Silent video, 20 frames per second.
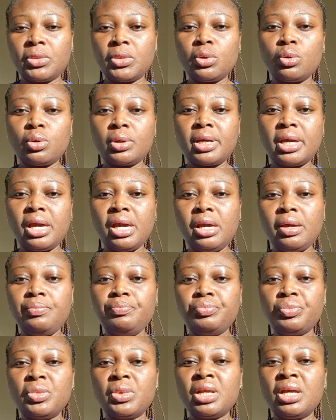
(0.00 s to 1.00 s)
Okay?
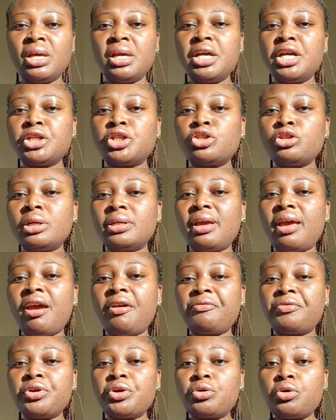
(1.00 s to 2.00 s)
It's not
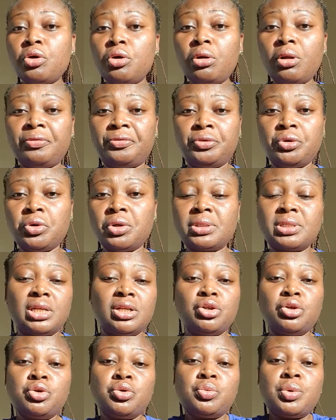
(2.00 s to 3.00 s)
every goal of yours
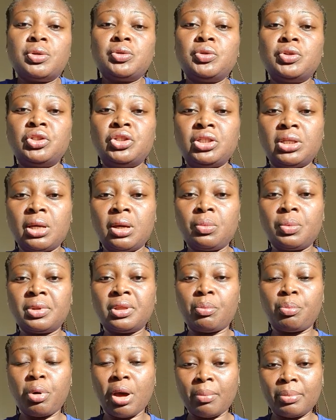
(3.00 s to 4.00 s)
that you want to share with the
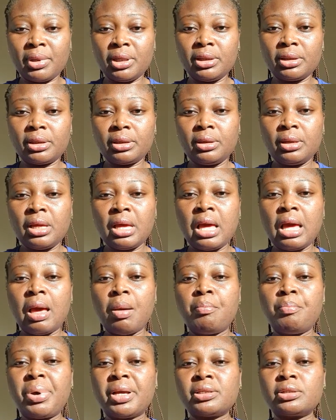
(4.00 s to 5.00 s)
public,
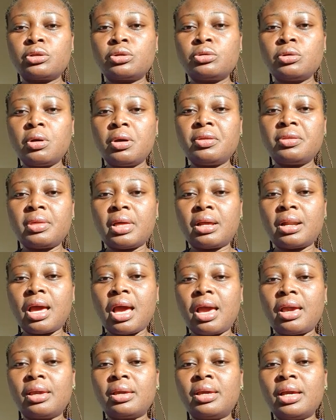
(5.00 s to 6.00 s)
but so that
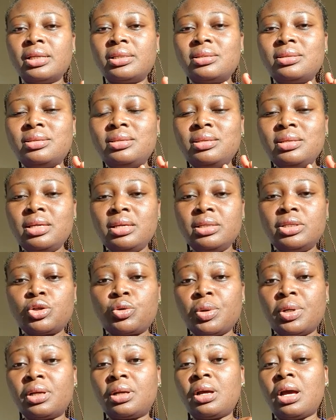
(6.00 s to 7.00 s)
I get these
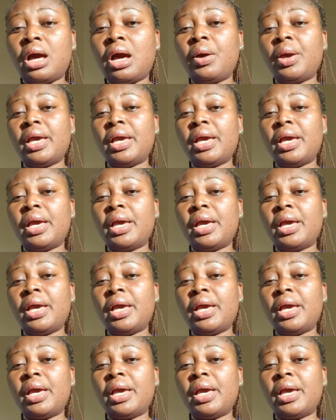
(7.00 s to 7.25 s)
critical